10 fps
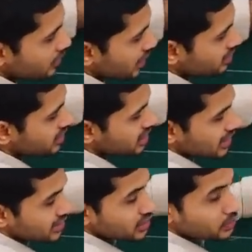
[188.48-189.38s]
them converge
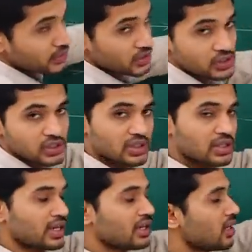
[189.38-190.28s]
at this position
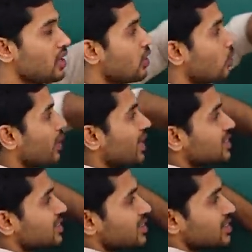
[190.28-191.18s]
right.
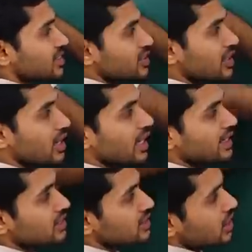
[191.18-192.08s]
Whereas, this
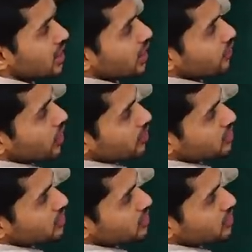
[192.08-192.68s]
lens if you